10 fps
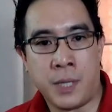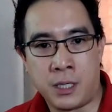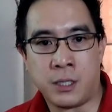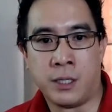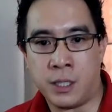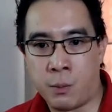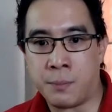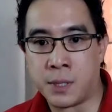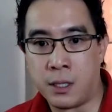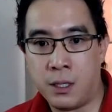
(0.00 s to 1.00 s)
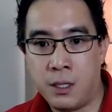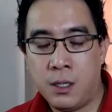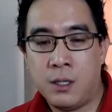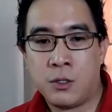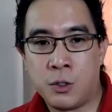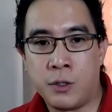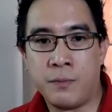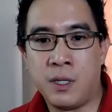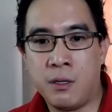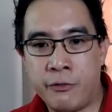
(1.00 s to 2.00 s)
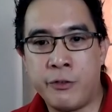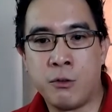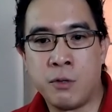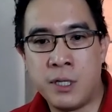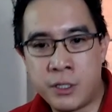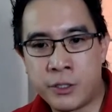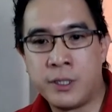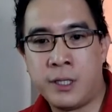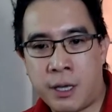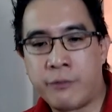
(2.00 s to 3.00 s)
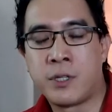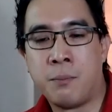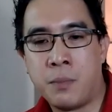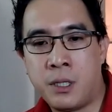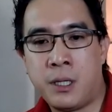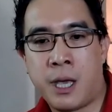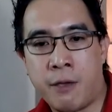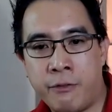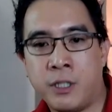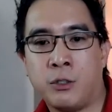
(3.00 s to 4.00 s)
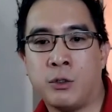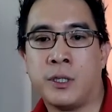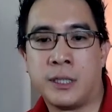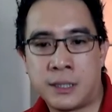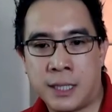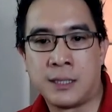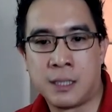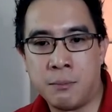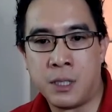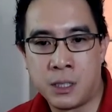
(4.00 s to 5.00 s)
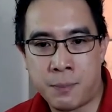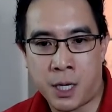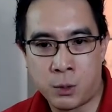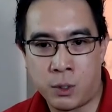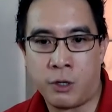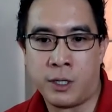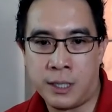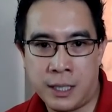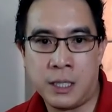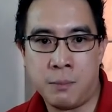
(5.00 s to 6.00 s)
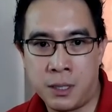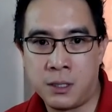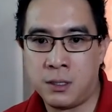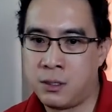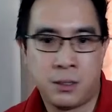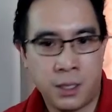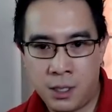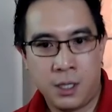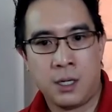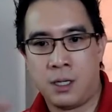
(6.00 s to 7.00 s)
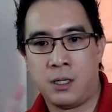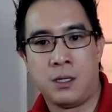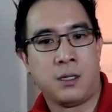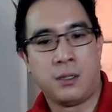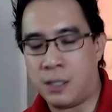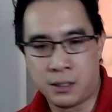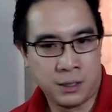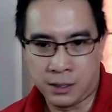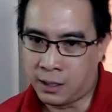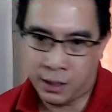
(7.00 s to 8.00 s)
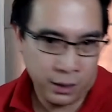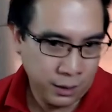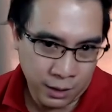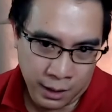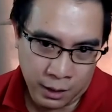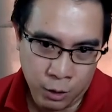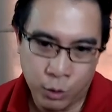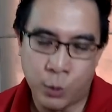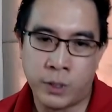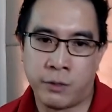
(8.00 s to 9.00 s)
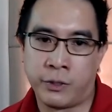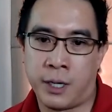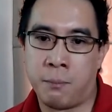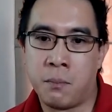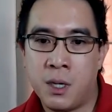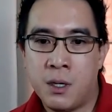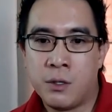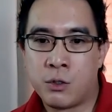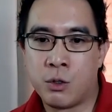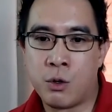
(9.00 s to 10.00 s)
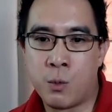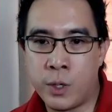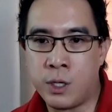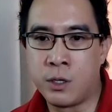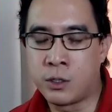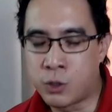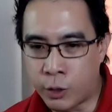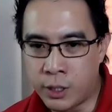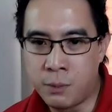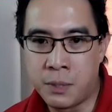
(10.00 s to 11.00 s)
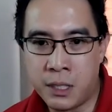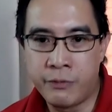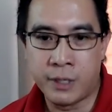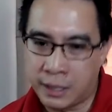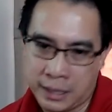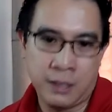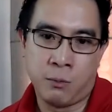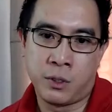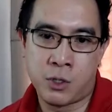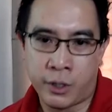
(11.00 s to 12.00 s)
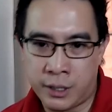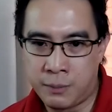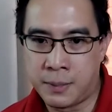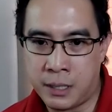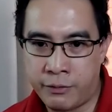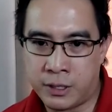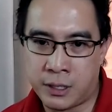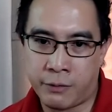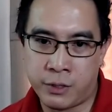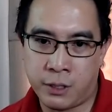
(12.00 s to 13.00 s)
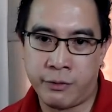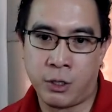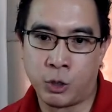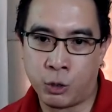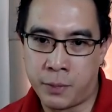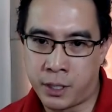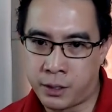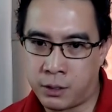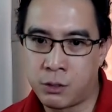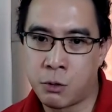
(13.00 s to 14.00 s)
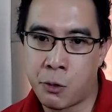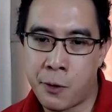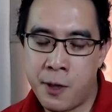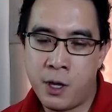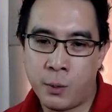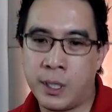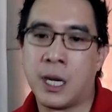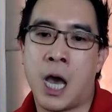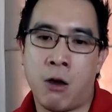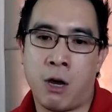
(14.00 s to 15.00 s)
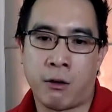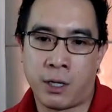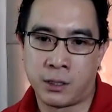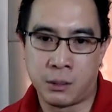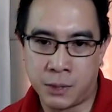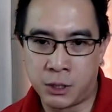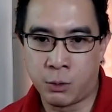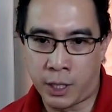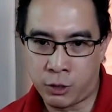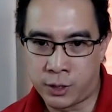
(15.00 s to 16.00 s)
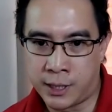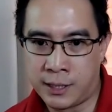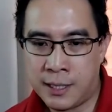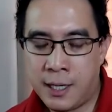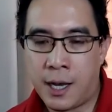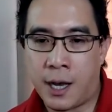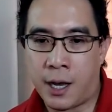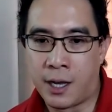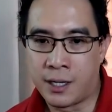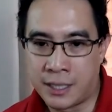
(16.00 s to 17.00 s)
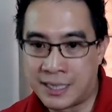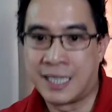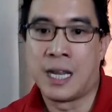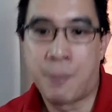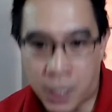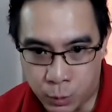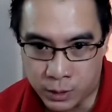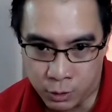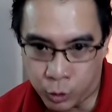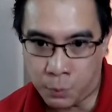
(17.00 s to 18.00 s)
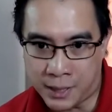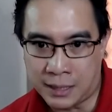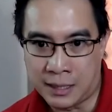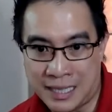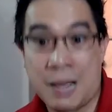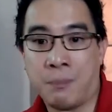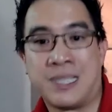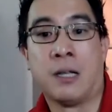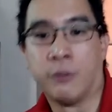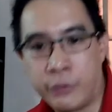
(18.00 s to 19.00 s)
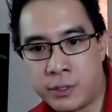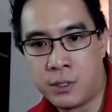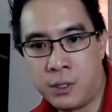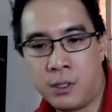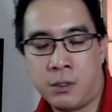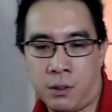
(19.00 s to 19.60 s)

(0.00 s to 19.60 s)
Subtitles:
page in the website. So if you literally have somebody having to reset somebody's password on a daily basis, that's a huge waste of time. So we strongly believe in self-serve automation. So we allow our customers to actually reset their passwords automatically themselves.